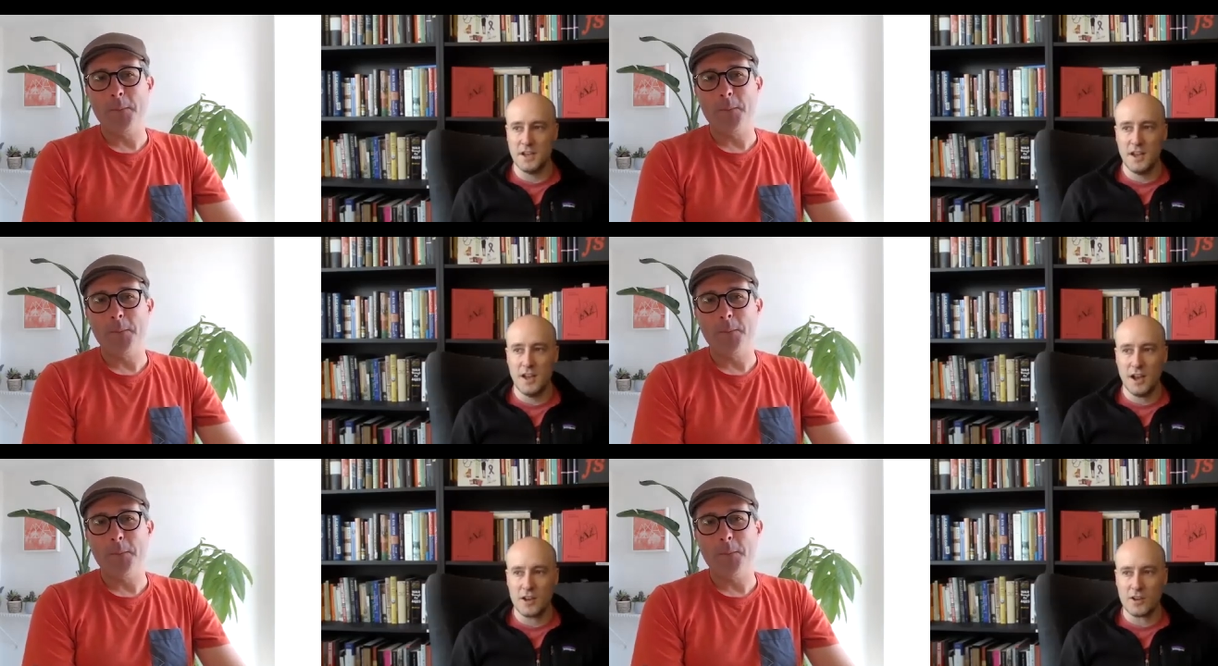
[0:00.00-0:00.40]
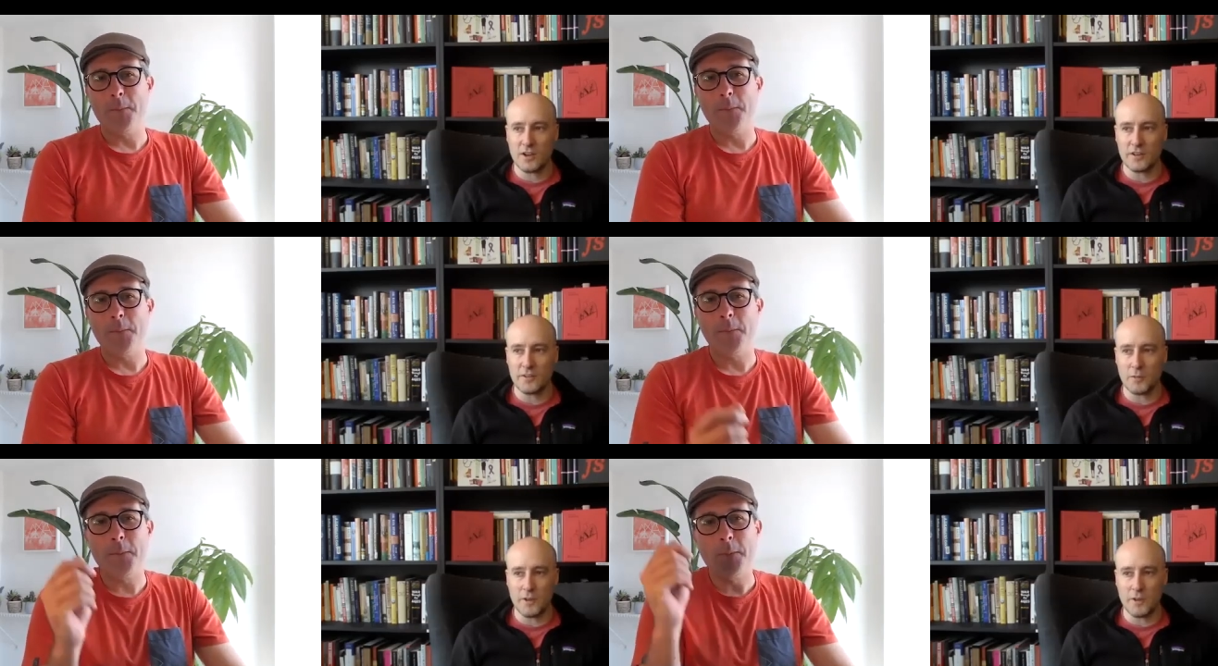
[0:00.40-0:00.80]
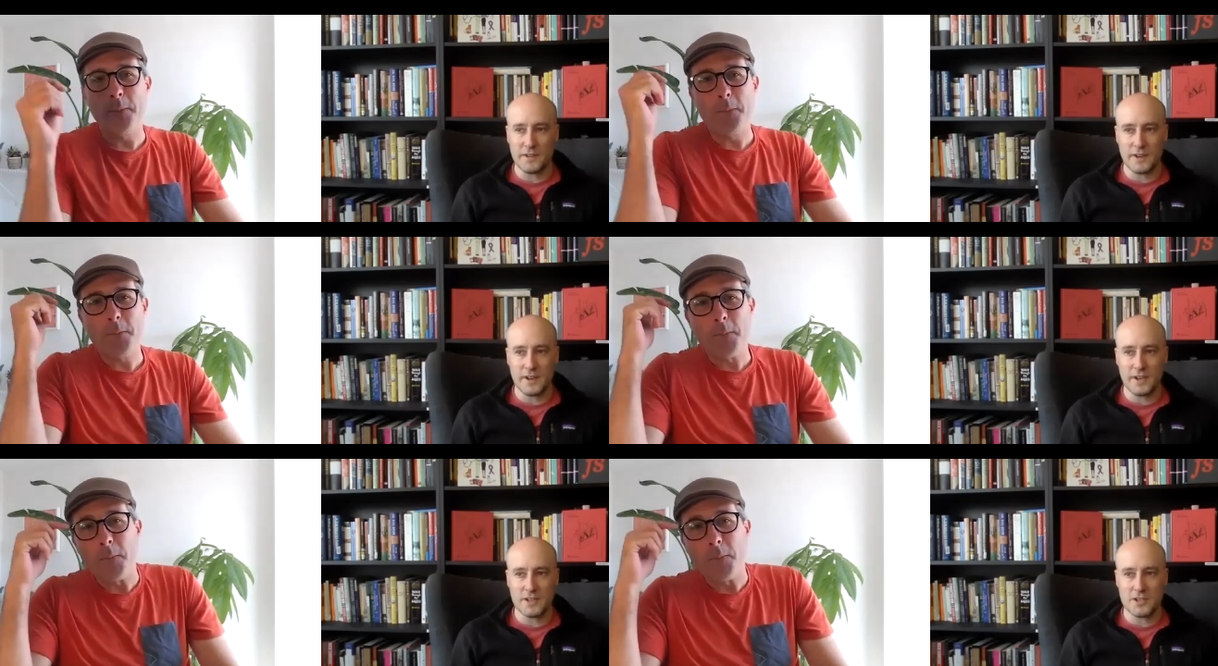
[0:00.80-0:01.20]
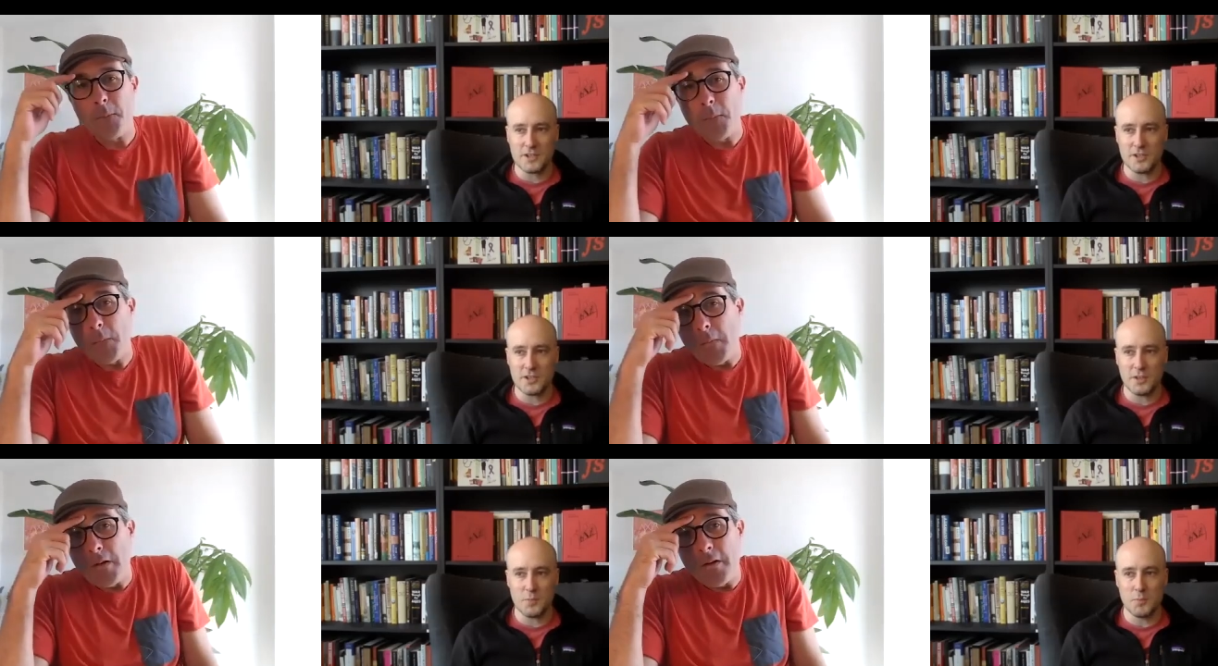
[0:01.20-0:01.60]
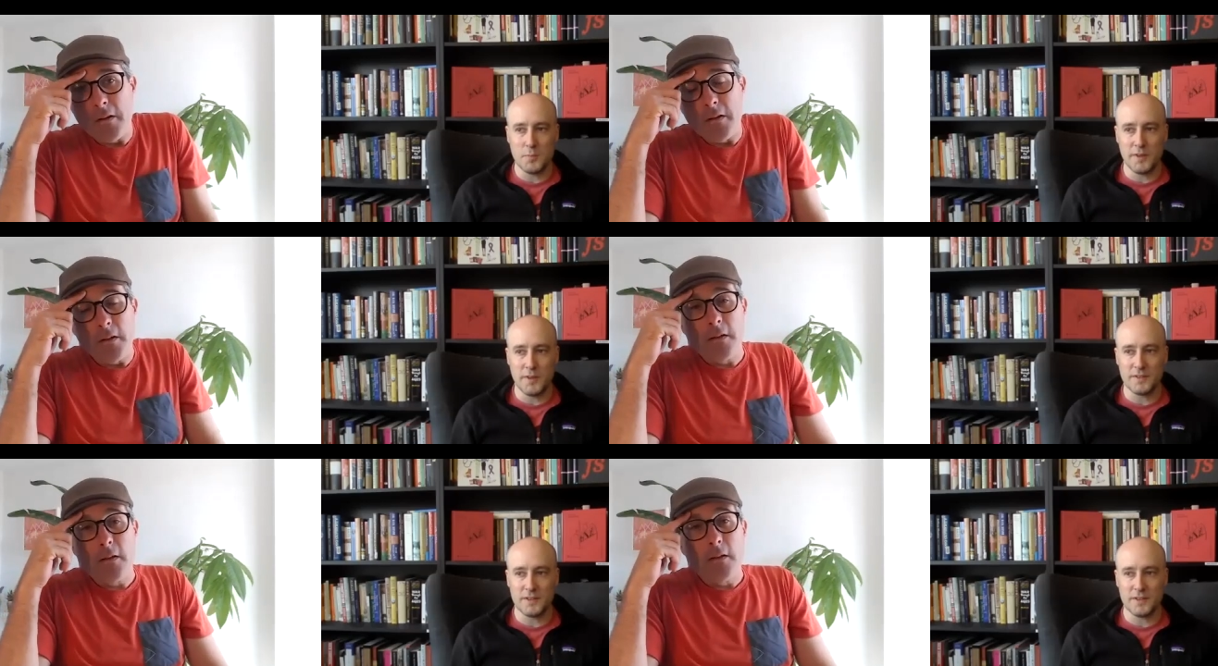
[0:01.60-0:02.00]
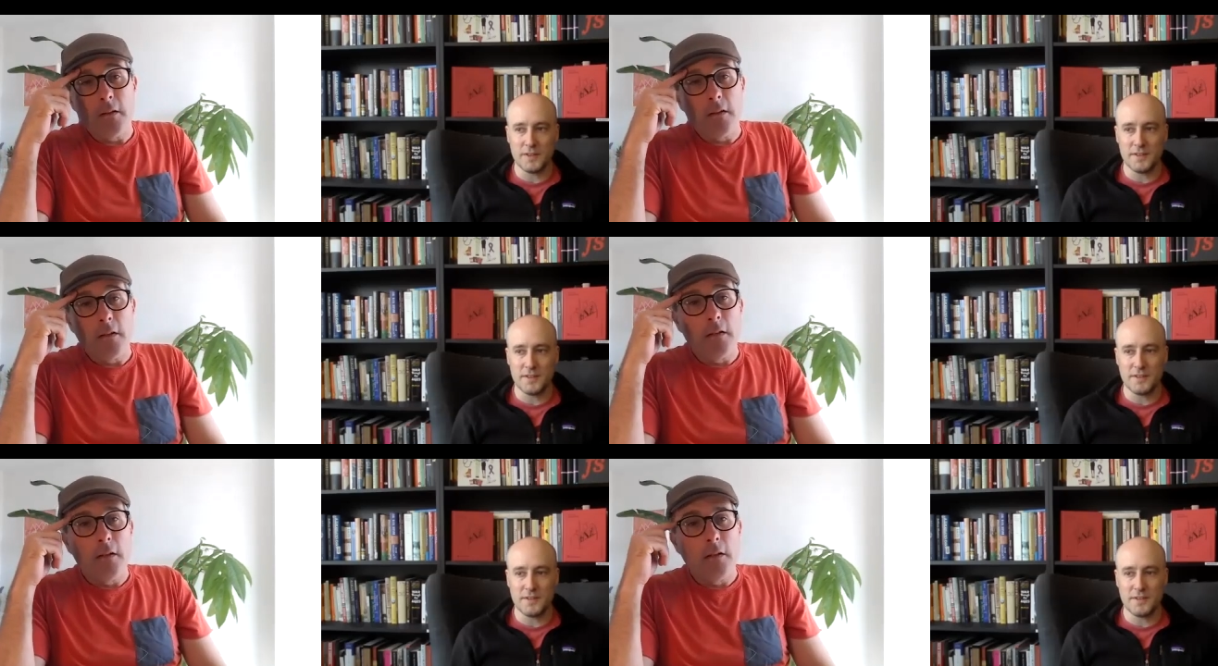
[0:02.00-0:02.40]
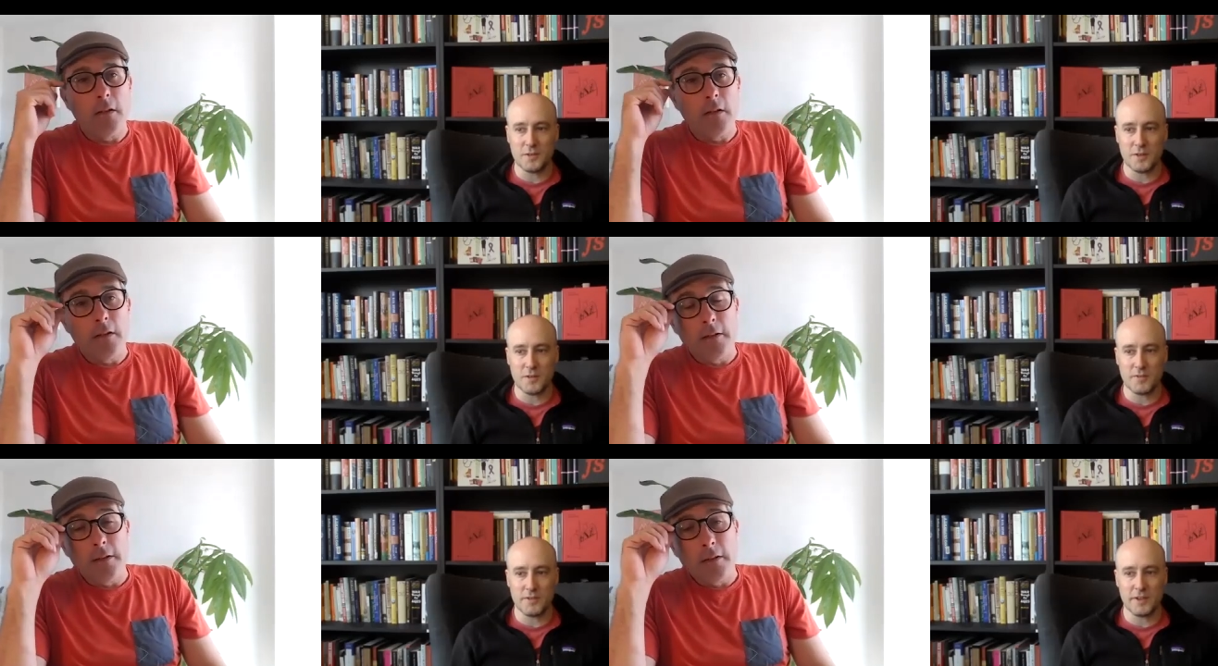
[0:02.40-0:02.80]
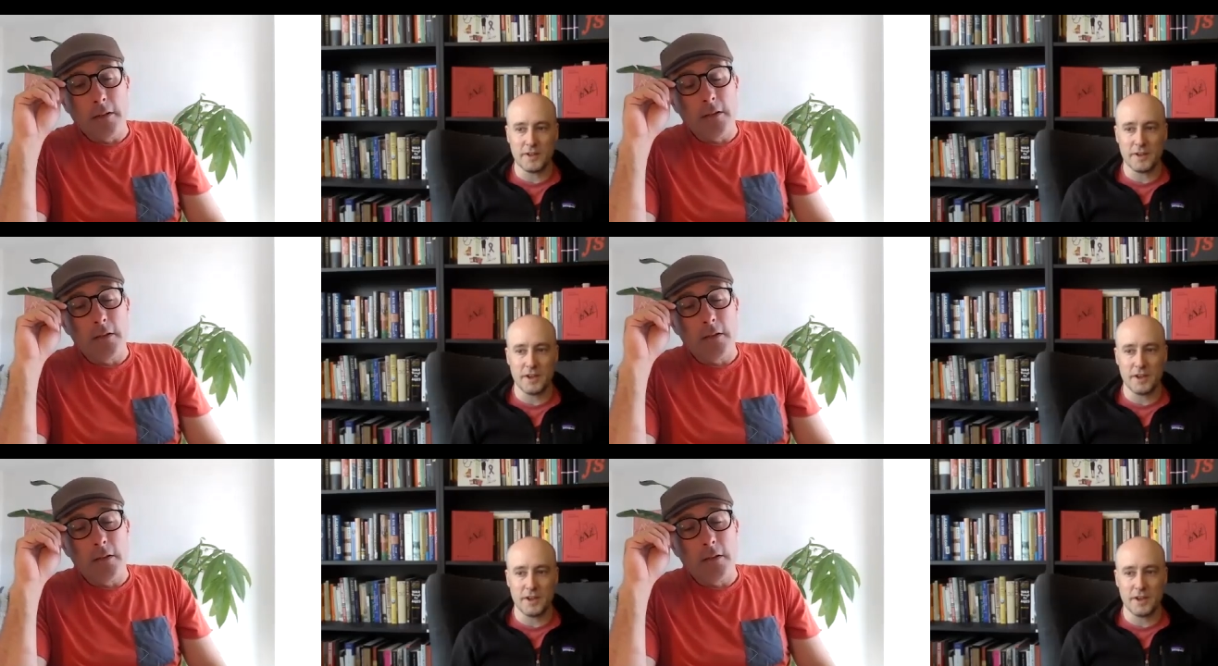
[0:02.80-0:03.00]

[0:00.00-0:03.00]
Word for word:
Speaker 1: across residential and business and sort of like